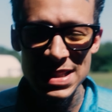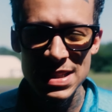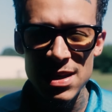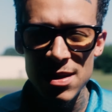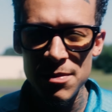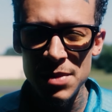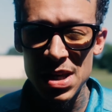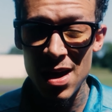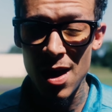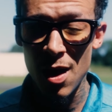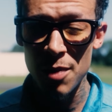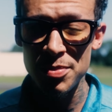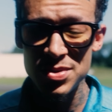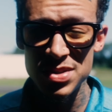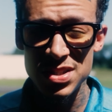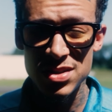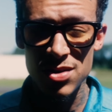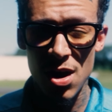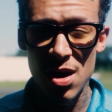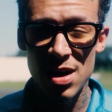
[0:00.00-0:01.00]
team can help you
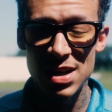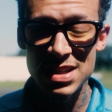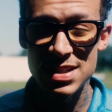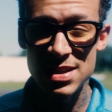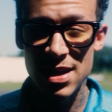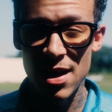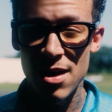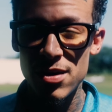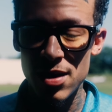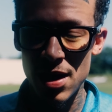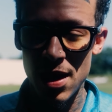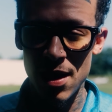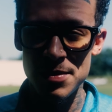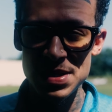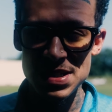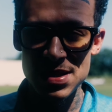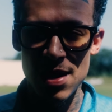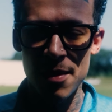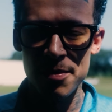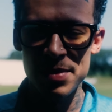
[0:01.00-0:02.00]
start and scale your
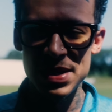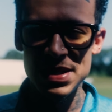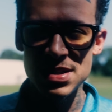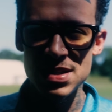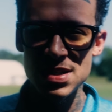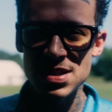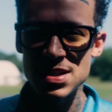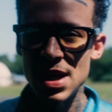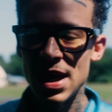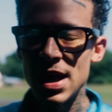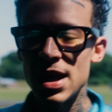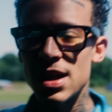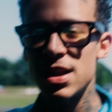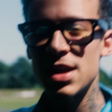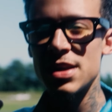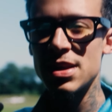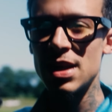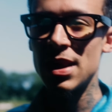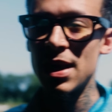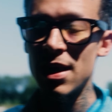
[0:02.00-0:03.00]
Amazon business,
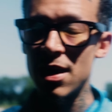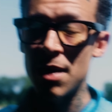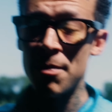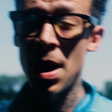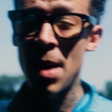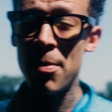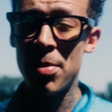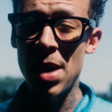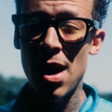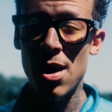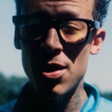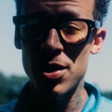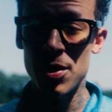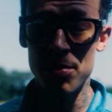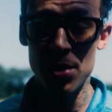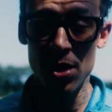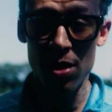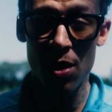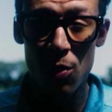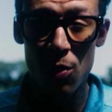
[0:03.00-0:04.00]
click the link in my bio to book a